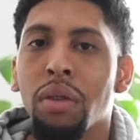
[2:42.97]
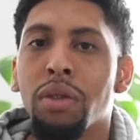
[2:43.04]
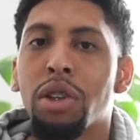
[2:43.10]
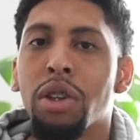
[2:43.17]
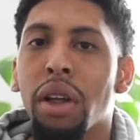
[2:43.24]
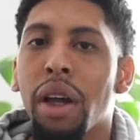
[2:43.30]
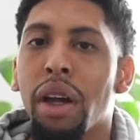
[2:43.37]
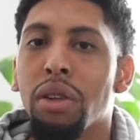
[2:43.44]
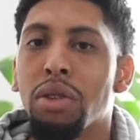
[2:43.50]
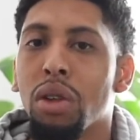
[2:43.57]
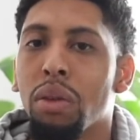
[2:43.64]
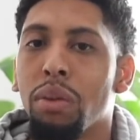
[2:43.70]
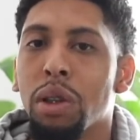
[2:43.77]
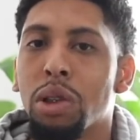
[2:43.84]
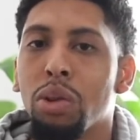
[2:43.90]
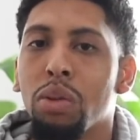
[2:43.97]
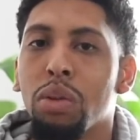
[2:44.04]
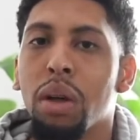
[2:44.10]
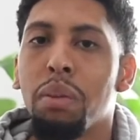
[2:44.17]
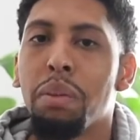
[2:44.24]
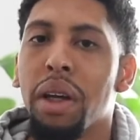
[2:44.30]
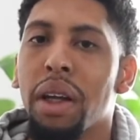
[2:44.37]
So the Air Jordan Retro
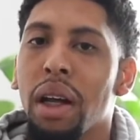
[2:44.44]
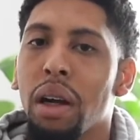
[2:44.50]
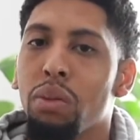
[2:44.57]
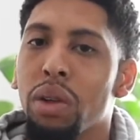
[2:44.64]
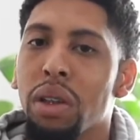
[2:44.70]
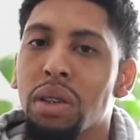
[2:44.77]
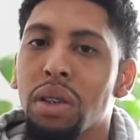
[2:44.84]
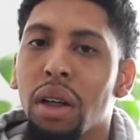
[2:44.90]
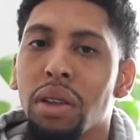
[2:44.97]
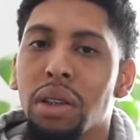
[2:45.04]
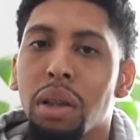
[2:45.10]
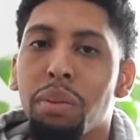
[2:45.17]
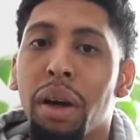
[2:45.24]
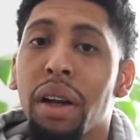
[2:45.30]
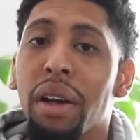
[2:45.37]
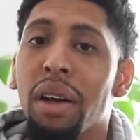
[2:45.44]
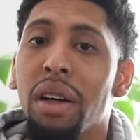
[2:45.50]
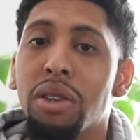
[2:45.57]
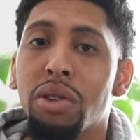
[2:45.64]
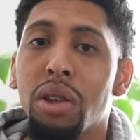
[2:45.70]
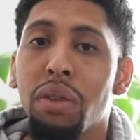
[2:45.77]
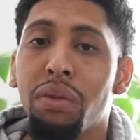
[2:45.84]
1 Mid at retail is about
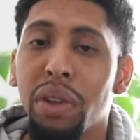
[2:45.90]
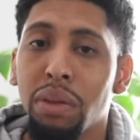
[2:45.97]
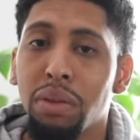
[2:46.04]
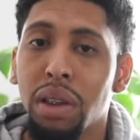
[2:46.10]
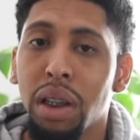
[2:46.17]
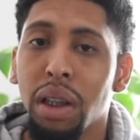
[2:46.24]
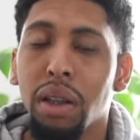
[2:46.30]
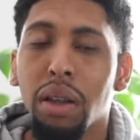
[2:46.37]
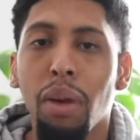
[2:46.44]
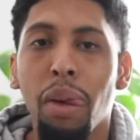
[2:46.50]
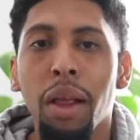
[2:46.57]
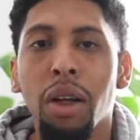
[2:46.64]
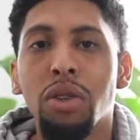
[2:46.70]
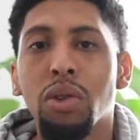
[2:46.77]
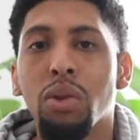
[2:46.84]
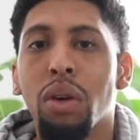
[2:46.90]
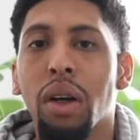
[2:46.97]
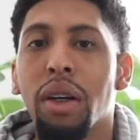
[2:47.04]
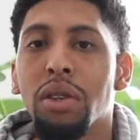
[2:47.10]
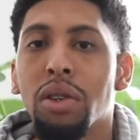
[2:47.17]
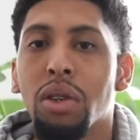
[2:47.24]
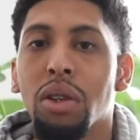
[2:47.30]
$115 to
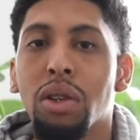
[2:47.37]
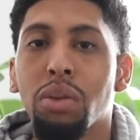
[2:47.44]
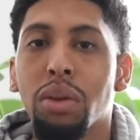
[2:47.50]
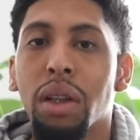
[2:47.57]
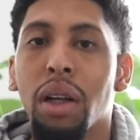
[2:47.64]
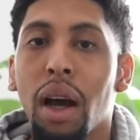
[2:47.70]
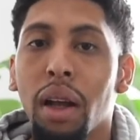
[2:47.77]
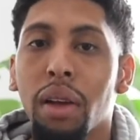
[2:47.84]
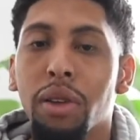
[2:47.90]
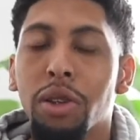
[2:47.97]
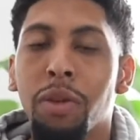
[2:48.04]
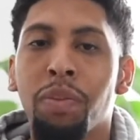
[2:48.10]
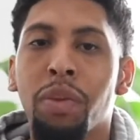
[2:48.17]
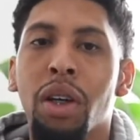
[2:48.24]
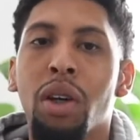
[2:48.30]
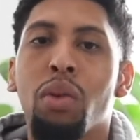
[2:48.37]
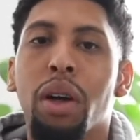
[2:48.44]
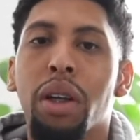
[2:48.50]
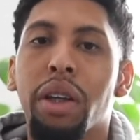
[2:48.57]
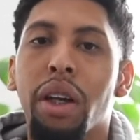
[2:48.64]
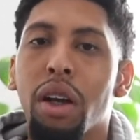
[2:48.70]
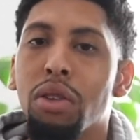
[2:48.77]
$120,
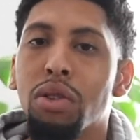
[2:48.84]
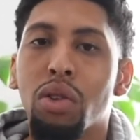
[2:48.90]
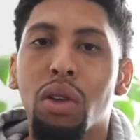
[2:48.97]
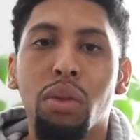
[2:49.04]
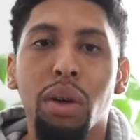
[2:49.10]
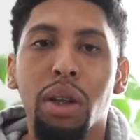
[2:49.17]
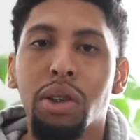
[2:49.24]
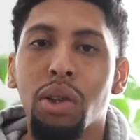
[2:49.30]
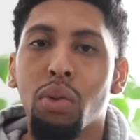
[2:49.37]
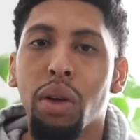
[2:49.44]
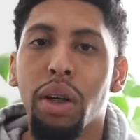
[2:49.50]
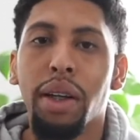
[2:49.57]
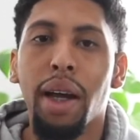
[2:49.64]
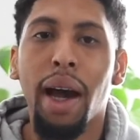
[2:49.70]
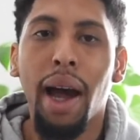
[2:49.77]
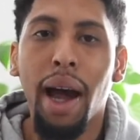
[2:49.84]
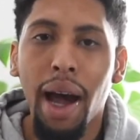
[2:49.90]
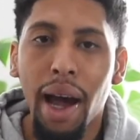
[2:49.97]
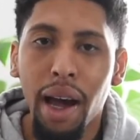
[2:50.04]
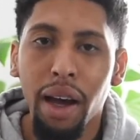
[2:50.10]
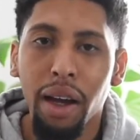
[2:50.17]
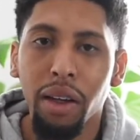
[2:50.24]
while the Air Jordan Retro 1
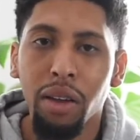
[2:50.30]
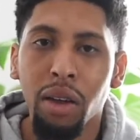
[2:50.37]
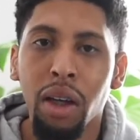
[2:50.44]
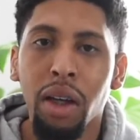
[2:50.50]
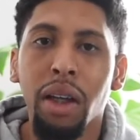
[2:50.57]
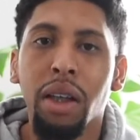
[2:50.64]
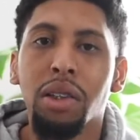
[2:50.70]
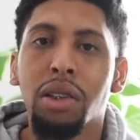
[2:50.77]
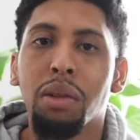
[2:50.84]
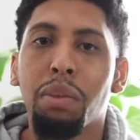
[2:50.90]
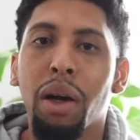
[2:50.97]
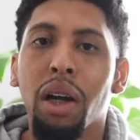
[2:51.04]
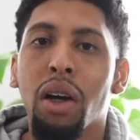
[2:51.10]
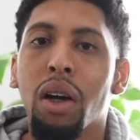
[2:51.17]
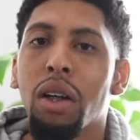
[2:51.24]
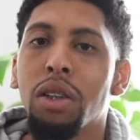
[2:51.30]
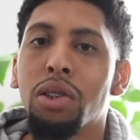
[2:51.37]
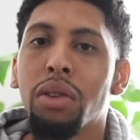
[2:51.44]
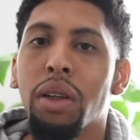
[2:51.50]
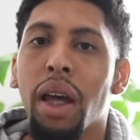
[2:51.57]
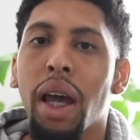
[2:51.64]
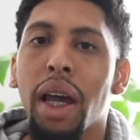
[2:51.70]
High is about
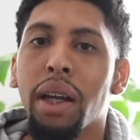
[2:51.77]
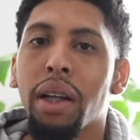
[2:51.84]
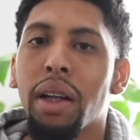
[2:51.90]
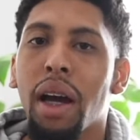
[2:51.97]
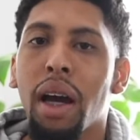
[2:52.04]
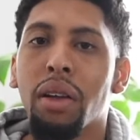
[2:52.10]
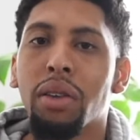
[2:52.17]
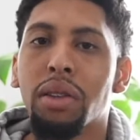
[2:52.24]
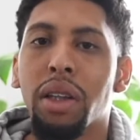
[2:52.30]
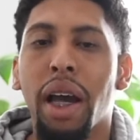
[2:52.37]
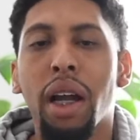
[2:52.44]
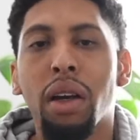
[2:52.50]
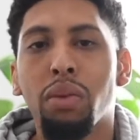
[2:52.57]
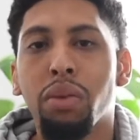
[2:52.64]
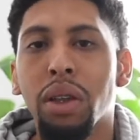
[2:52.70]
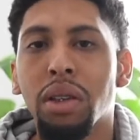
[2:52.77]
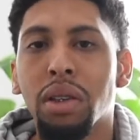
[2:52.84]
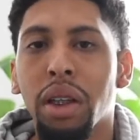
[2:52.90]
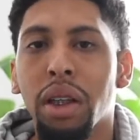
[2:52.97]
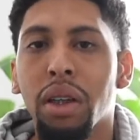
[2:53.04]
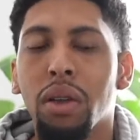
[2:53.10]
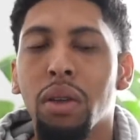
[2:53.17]
$180 at
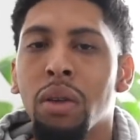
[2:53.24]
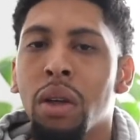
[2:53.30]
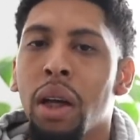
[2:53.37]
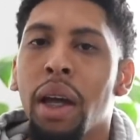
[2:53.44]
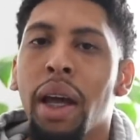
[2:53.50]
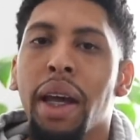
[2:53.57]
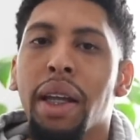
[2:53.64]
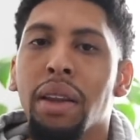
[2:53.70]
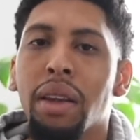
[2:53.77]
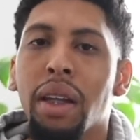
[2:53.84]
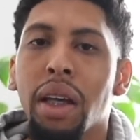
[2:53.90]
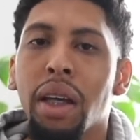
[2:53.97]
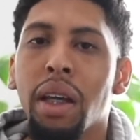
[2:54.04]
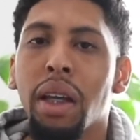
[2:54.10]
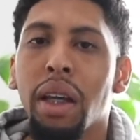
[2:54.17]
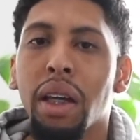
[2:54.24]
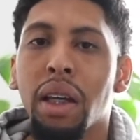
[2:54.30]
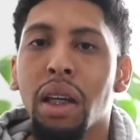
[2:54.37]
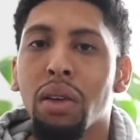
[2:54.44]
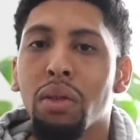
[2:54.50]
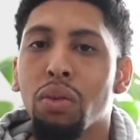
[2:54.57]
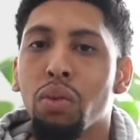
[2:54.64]
retail, and then
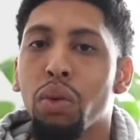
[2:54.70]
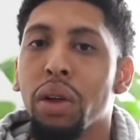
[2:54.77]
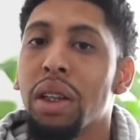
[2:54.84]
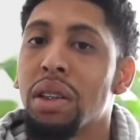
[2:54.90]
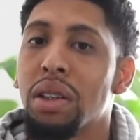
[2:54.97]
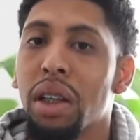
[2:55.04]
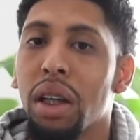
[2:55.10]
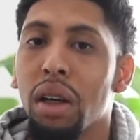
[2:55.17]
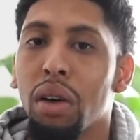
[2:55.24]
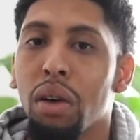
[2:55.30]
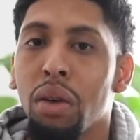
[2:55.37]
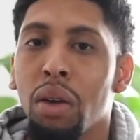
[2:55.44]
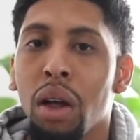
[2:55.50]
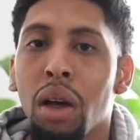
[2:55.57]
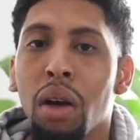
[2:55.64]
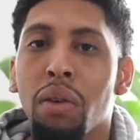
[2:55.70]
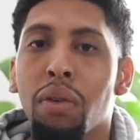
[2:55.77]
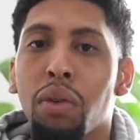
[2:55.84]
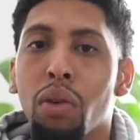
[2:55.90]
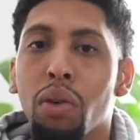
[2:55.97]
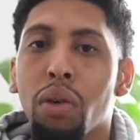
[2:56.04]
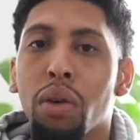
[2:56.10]
it can resell
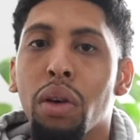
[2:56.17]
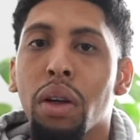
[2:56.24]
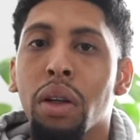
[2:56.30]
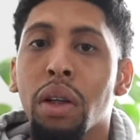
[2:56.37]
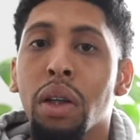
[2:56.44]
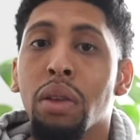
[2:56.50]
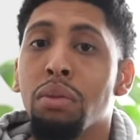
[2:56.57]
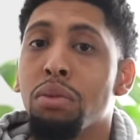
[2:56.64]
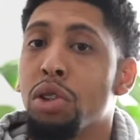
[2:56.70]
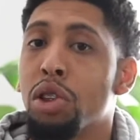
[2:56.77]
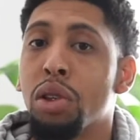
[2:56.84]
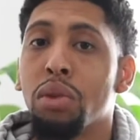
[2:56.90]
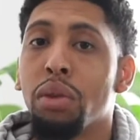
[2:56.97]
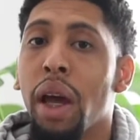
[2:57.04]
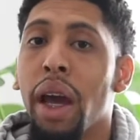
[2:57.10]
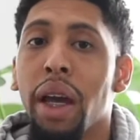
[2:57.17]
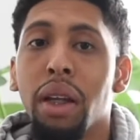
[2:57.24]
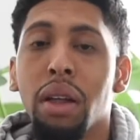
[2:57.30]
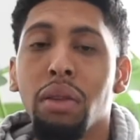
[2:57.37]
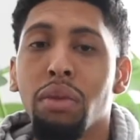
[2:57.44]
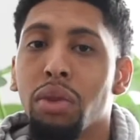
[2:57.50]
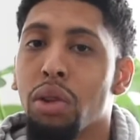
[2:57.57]
for
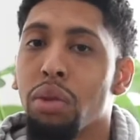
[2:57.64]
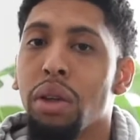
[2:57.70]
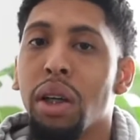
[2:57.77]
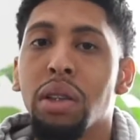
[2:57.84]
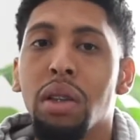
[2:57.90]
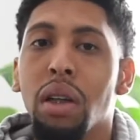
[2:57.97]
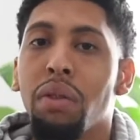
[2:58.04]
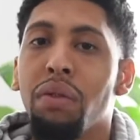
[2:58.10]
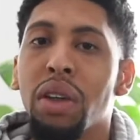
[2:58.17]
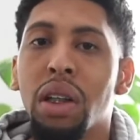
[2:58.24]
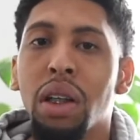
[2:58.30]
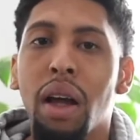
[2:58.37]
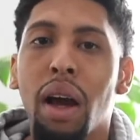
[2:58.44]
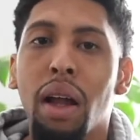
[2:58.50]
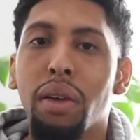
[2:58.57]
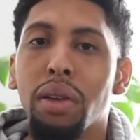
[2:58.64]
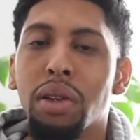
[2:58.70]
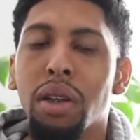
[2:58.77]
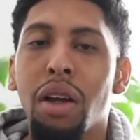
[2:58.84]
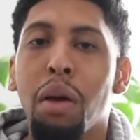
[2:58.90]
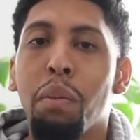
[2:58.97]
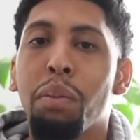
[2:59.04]
$280,
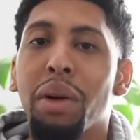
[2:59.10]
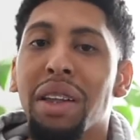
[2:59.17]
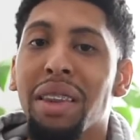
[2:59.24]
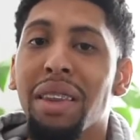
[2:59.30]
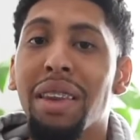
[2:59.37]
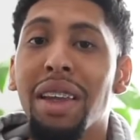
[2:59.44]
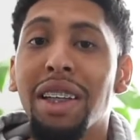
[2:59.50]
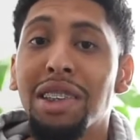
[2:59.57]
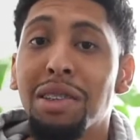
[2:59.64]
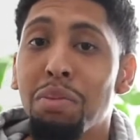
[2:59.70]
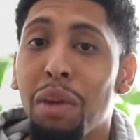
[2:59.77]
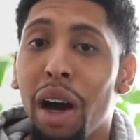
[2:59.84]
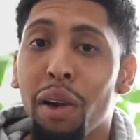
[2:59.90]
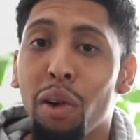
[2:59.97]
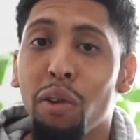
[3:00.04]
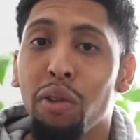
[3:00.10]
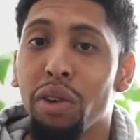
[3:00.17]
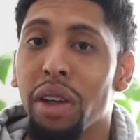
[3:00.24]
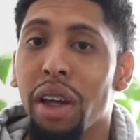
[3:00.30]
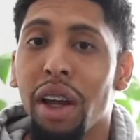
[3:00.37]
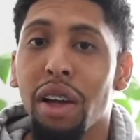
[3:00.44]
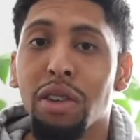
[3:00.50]
$350. But this model
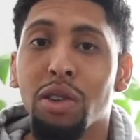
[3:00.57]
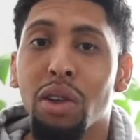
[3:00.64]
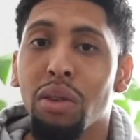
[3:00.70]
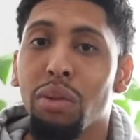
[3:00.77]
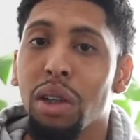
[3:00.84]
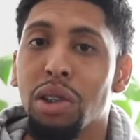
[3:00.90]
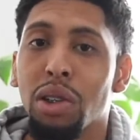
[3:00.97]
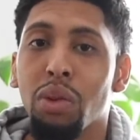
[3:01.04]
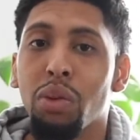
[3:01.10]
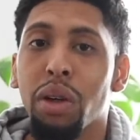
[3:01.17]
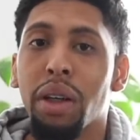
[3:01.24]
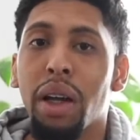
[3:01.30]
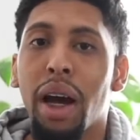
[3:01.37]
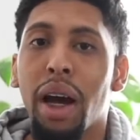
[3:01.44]
for the Air Jordan Retro 1